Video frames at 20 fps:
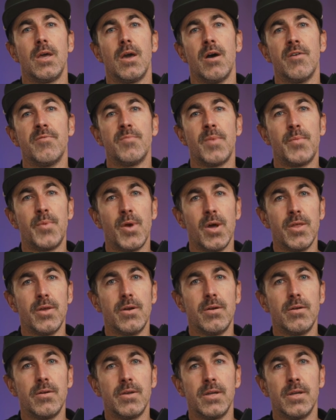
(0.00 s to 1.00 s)
of my
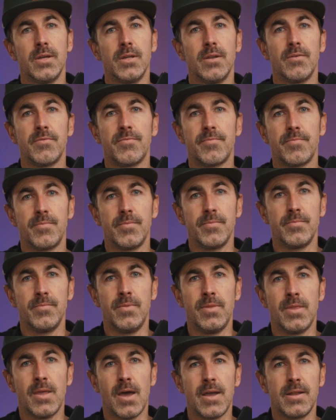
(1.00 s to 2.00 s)
brother in
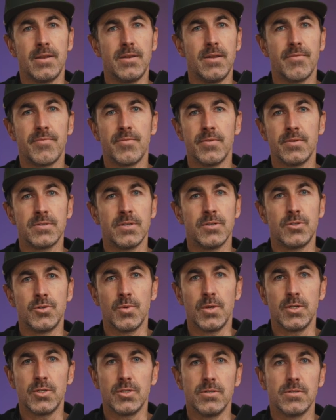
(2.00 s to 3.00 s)
9 different
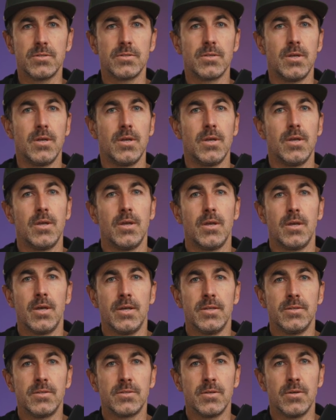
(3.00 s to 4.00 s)
situations.
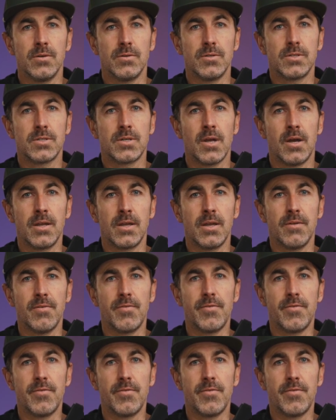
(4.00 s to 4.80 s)
And so just kind of give a